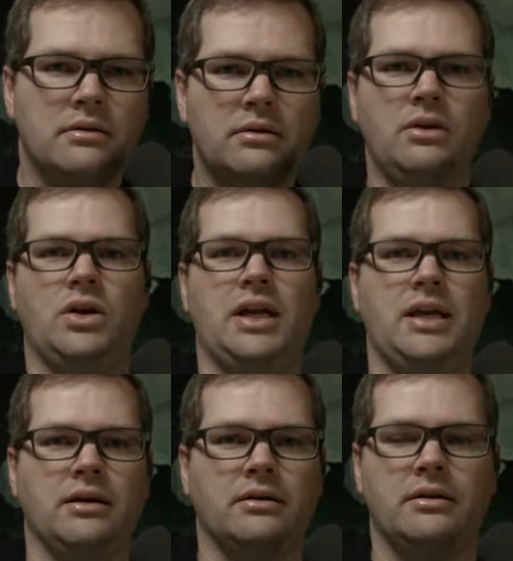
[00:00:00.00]
look at
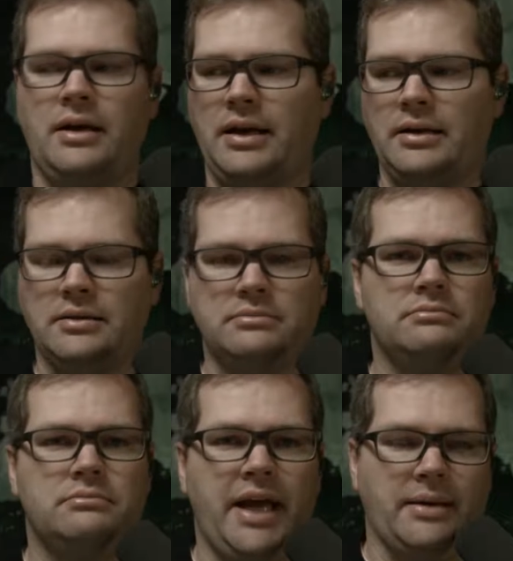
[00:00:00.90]
gear and
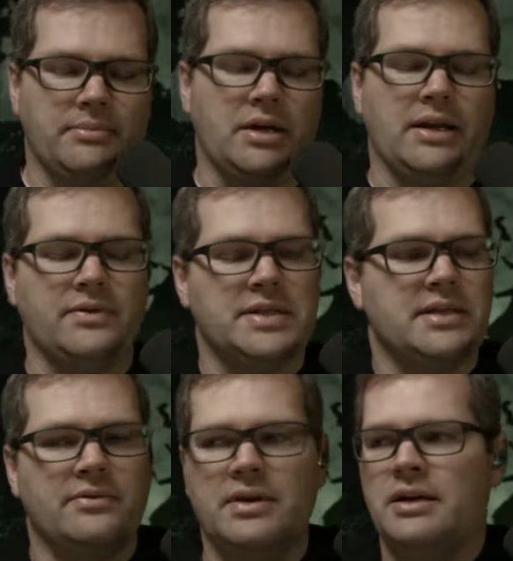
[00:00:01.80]
yeah, all that fun stuff.